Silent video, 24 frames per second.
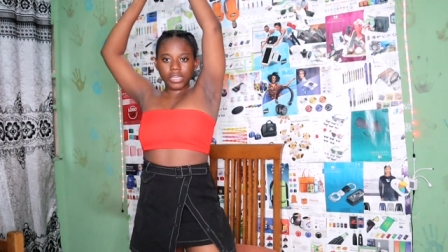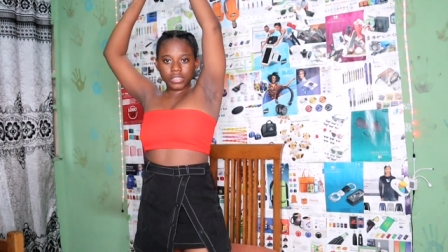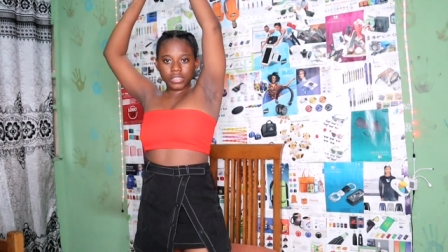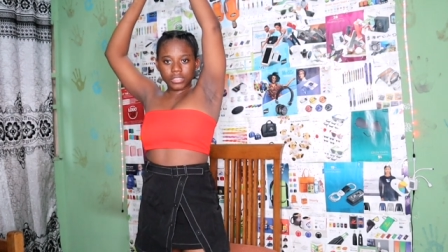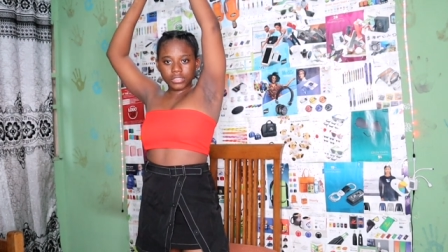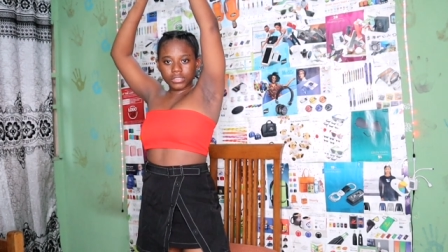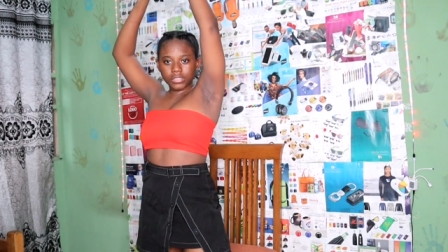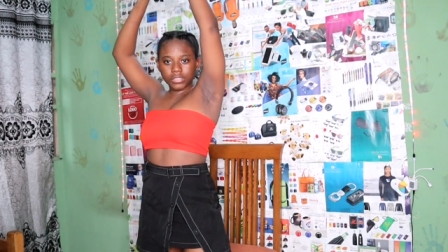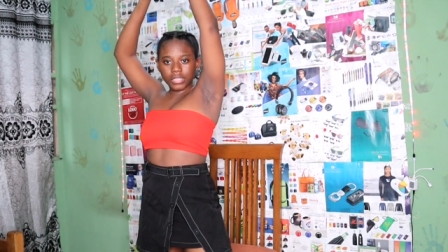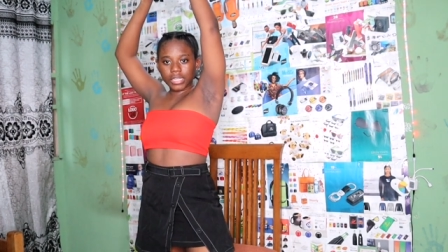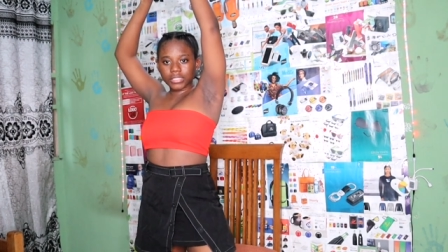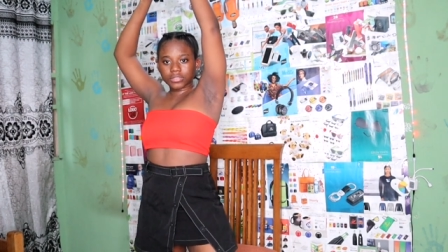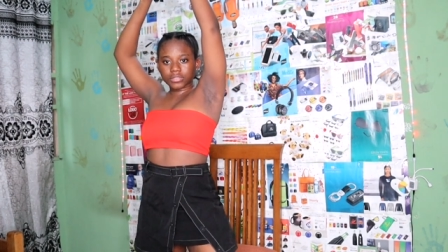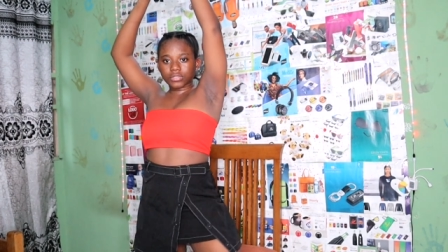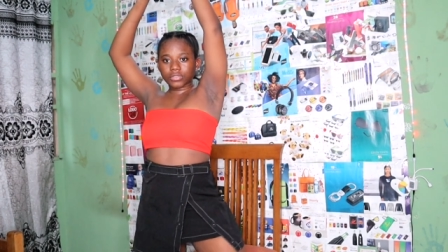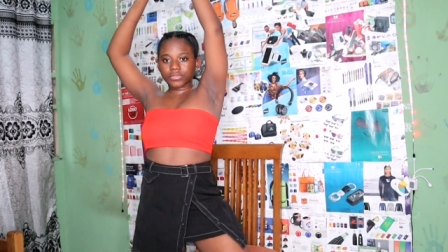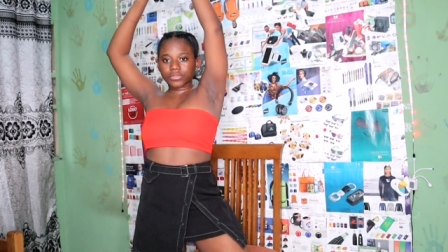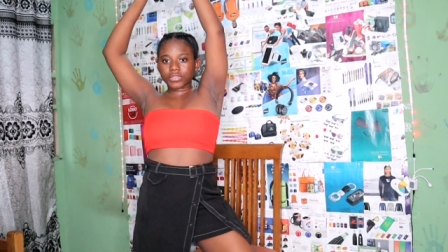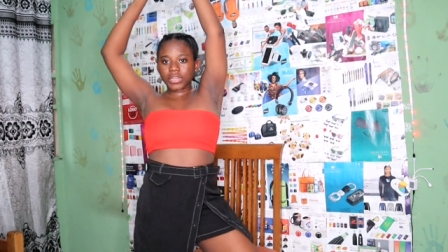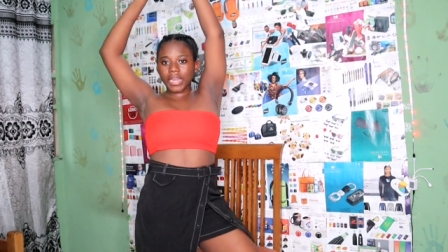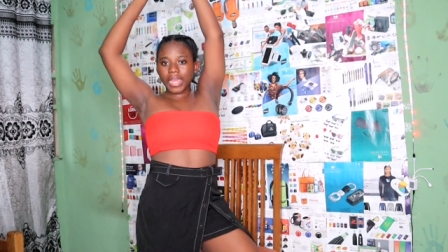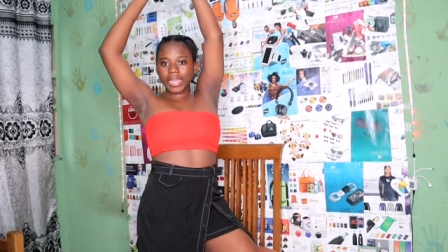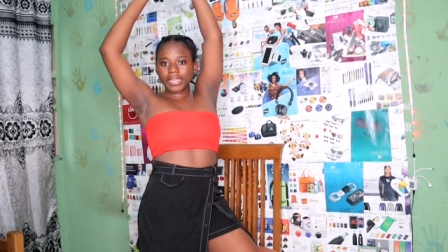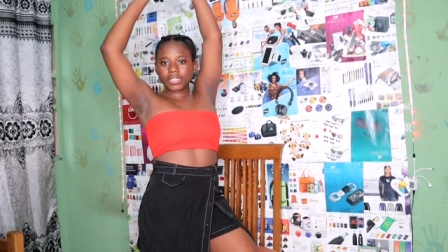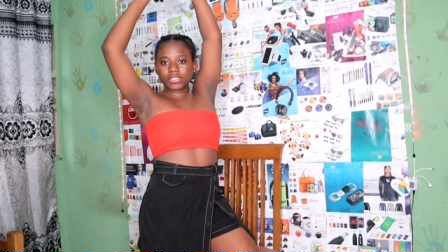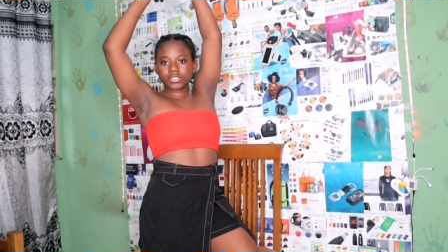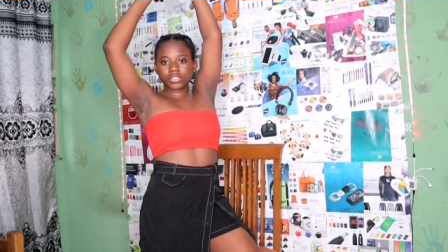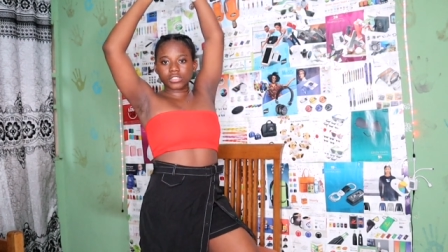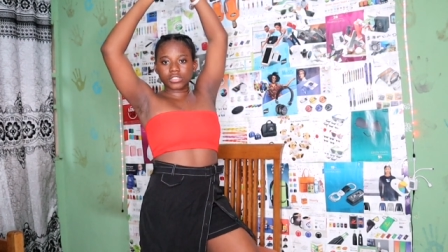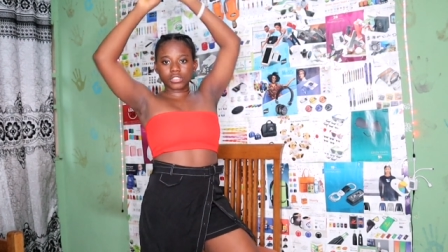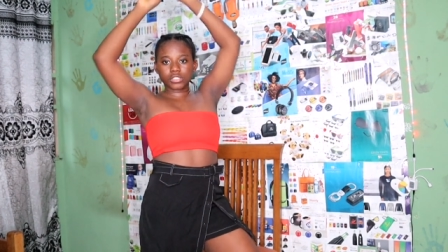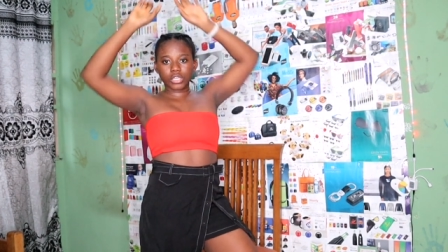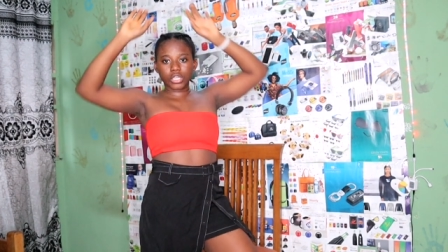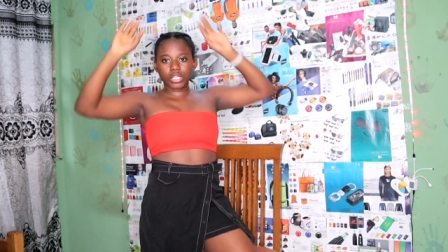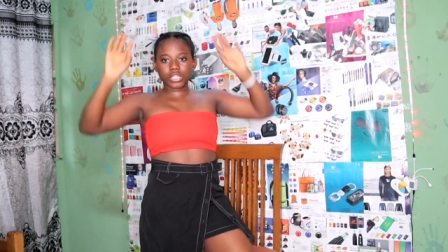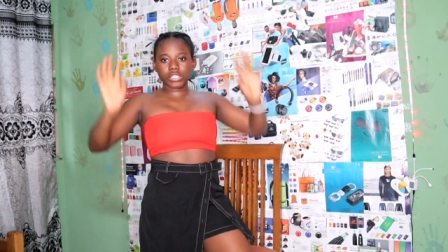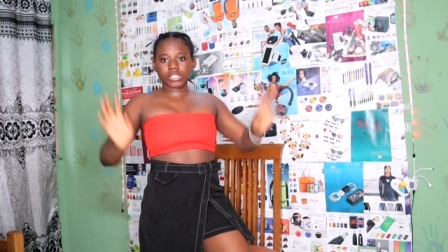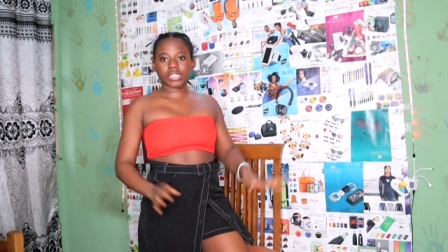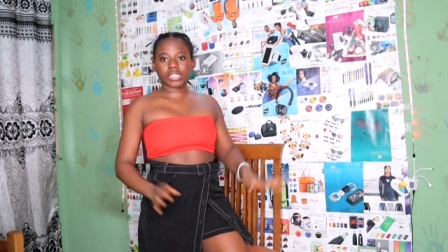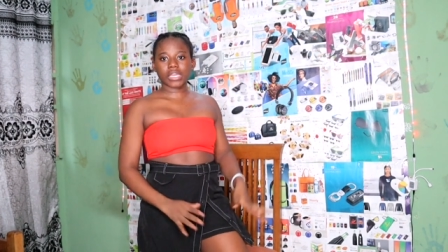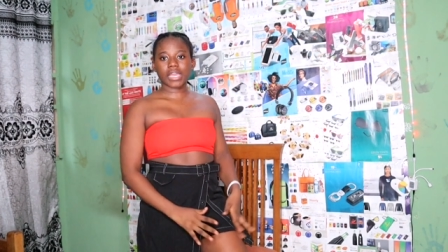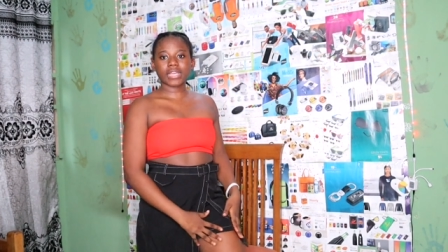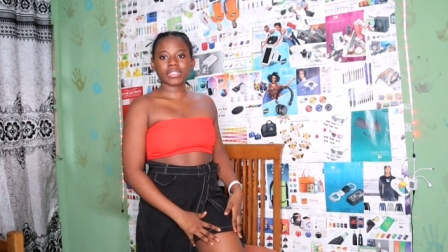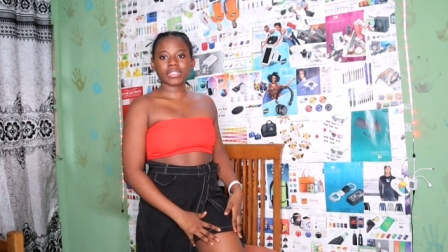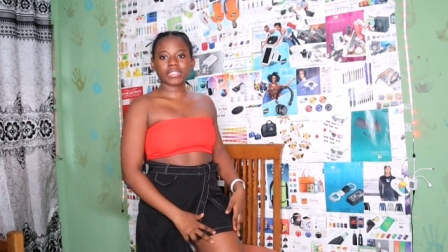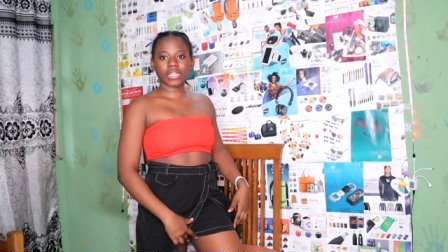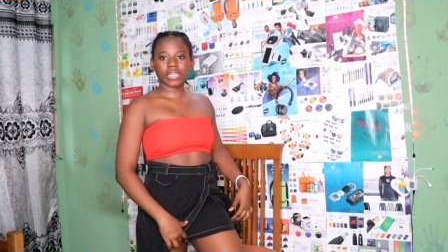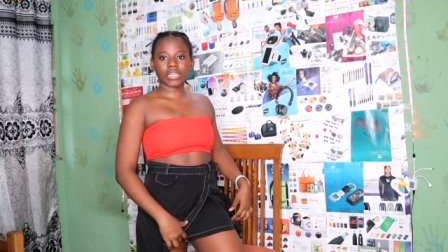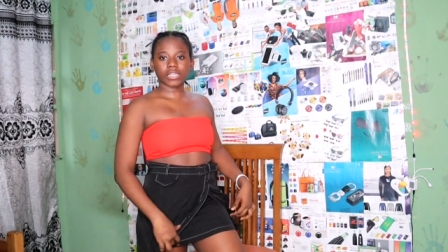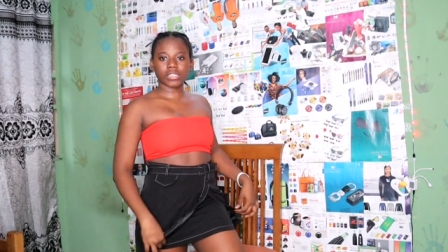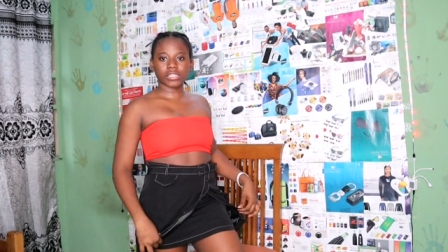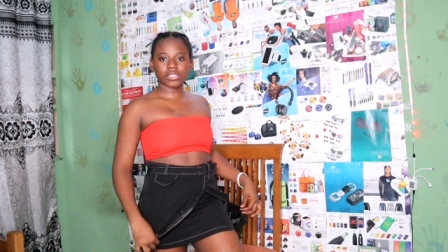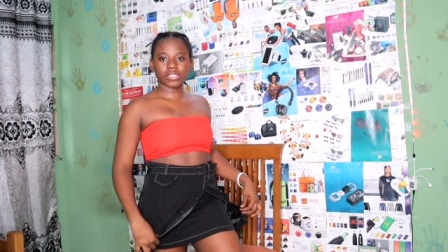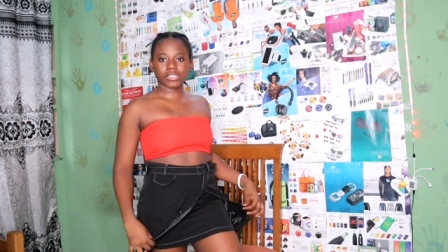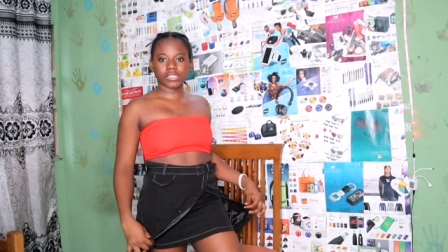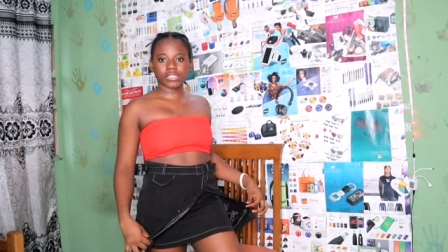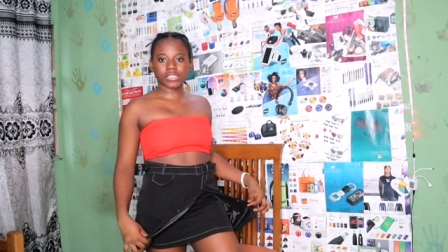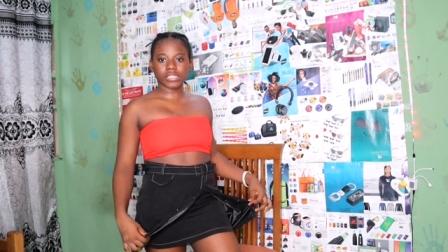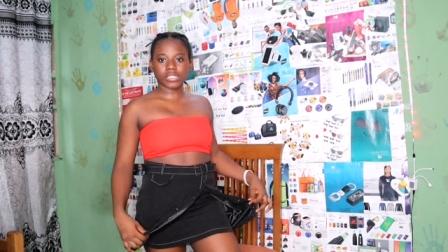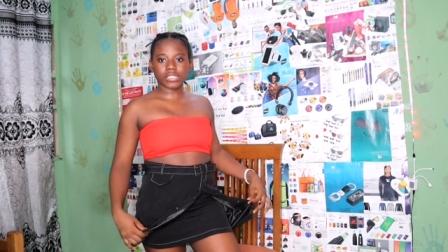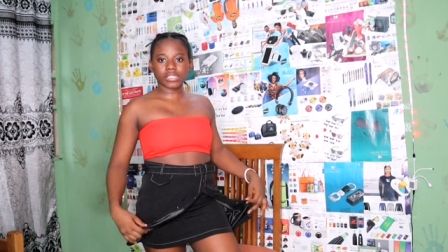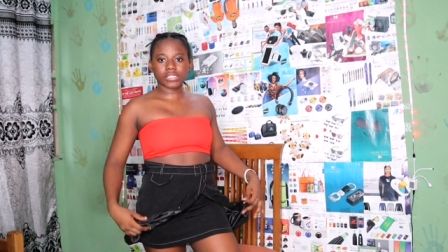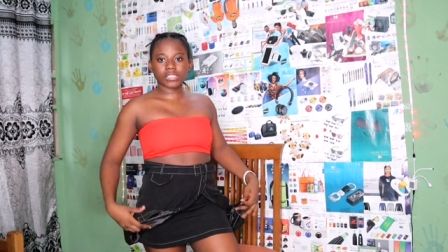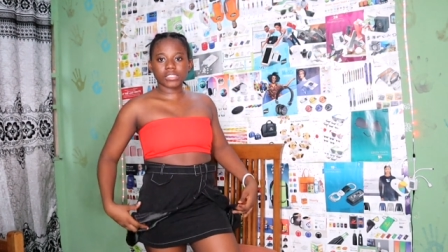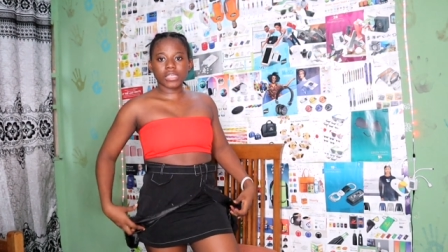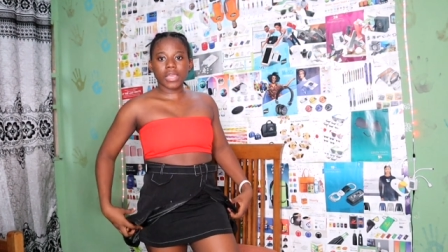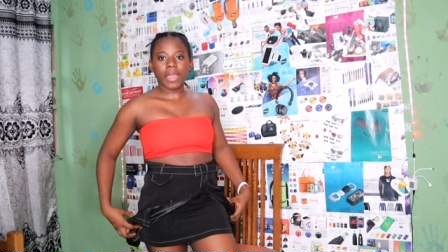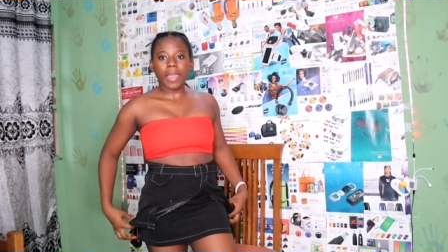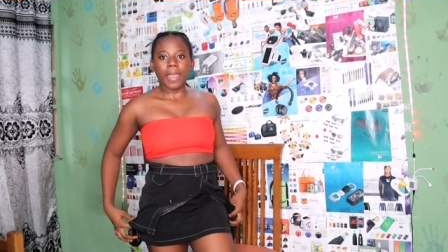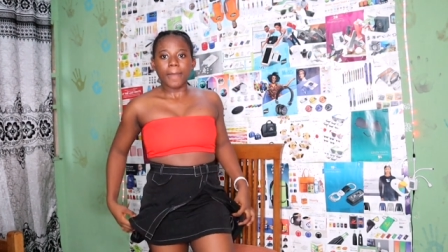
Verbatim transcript: And I don't like skirts. It has like a slit,